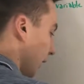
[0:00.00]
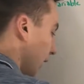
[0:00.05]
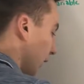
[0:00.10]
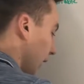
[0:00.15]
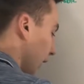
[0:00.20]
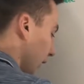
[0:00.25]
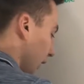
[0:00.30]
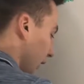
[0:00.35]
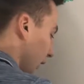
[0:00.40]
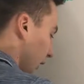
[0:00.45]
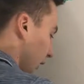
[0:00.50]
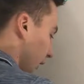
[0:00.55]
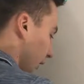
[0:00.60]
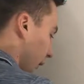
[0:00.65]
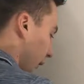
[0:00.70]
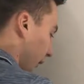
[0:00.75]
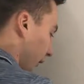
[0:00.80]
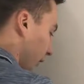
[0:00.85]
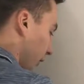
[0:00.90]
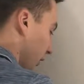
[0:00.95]
that.
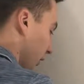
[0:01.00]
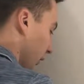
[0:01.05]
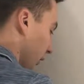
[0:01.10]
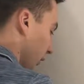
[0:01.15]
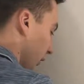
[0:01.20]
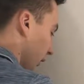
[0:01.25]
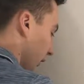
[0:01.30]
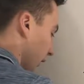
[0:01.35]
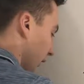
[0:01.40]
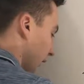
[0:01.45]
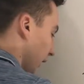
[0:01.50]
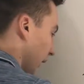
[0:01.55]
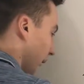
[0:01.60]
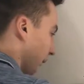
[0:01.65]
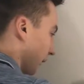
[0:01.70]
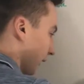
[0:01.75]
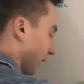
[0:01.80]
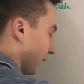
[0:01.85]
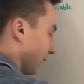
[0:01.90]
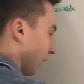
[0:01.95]
So we have 2
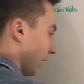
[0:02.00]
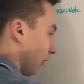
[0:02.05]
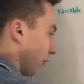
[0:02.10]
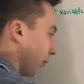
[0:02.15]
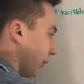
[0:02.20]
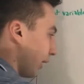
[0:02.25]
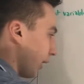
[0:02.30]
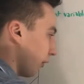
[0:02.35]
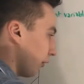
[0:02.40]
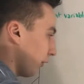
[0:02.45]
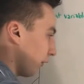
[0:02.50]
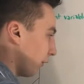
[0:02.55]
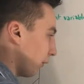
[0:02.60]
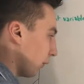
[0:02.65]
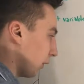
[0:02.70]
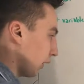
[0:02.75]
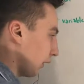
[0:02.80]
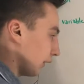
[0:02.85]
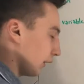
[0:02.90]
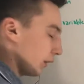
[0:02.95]
times the sine of pi over
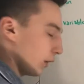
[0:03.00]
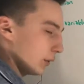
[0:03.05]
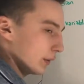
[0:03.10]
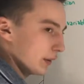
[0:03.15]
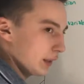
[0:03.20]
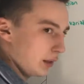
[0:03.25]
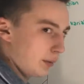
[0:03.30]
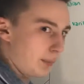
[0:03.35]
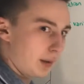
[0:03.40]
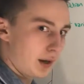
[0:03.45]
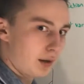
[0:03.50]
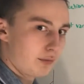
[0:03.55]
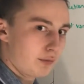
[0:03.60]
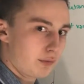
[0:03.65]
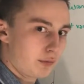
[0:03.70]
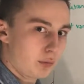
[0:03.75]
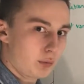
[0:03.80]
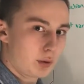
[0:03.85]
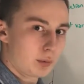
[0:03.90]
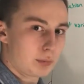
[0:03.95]
4 and the cosine of pi over
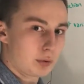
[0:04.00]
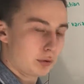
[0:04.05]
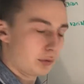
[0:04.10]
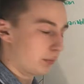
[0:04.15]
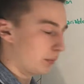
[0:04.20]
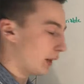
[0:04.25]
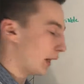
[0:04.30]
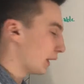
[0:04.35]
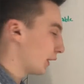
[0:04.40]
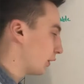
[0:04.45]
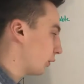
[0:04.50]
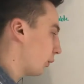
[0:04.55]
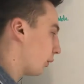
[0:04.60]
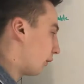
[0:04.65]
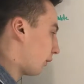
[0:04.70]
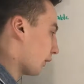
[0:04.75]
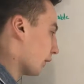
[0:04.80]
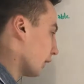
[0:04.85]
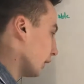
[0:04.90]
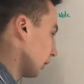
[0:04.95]
4 both rad 2
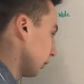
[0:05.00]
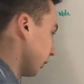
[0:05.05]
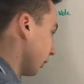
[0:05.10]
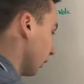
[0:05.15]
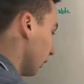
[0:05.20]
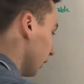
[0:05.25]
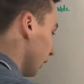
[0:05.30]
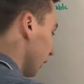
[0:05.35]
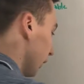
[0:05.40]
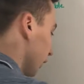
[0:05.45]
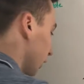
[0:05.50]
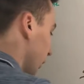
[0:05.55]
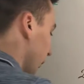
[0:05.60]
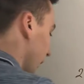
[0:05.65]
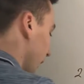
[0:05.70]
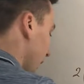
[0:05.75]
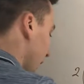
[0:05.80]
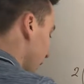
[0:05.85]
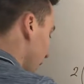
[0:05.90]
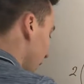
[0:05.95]
over 2. So
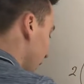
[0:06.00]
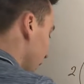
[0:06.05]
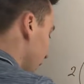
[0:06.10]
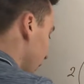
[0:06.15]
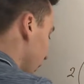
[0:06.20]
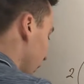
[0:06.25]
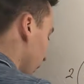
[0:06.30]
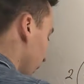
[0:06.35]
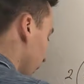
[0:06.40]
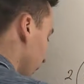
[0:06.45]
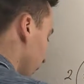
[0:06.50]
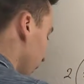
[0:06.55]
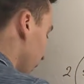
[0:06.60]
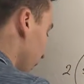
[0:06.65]
we get rad 2 over